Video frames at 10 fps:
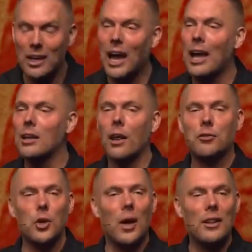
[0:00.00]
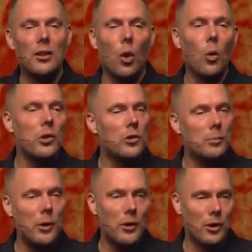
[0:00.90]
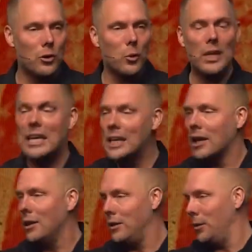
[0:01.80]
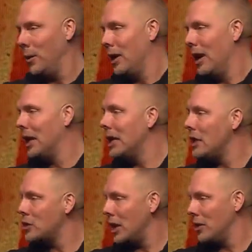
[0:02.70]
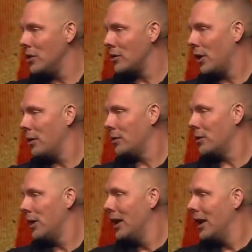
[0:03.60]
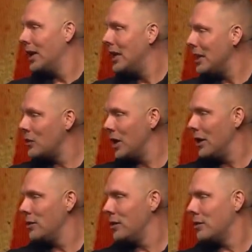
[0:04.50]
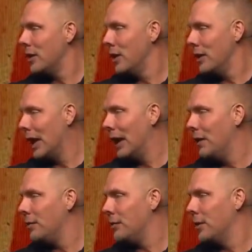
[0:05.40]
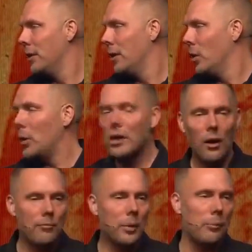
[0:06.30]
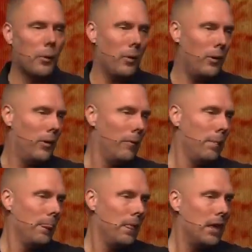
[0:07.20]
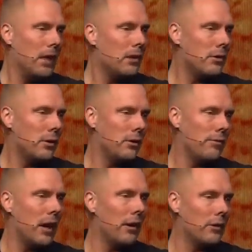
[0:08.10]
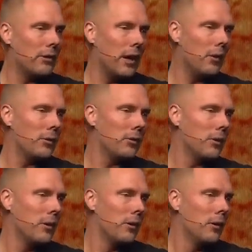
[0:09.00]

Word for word: God loves you. And then the Holy Spirit does what he can do. And he changes hearts. And he changes lives. We love people into the Father's house.